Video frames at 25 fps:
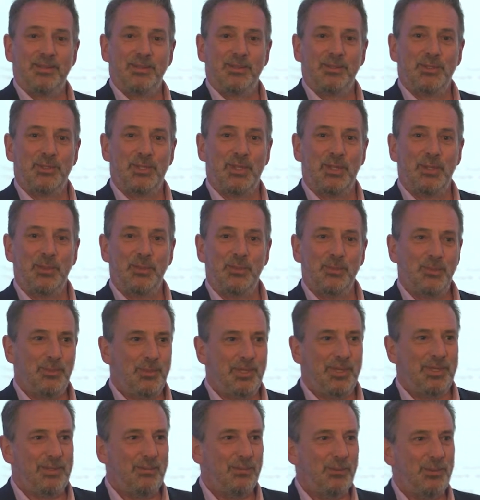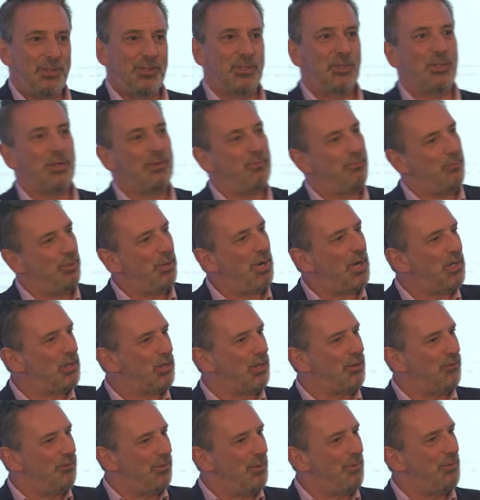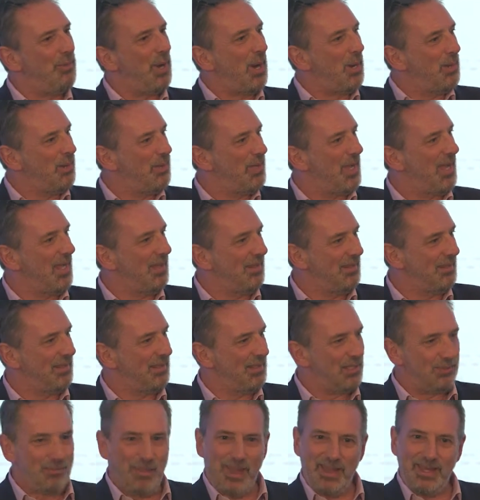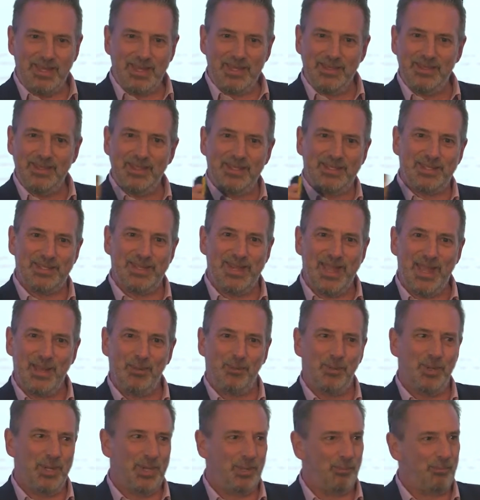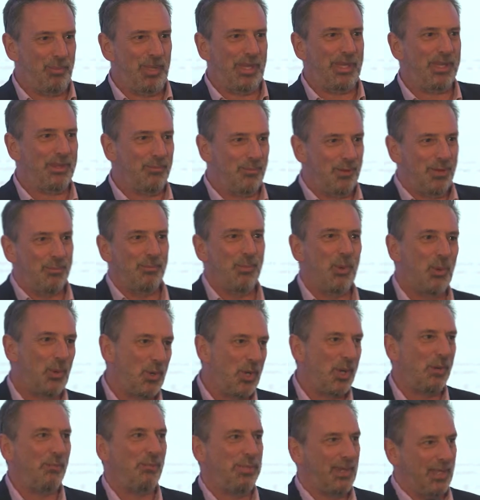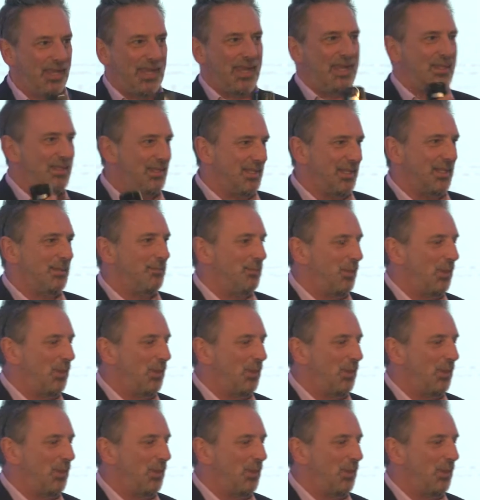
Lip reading: So we're sort of pressured from both ends. It's making this network bigger and more complicated and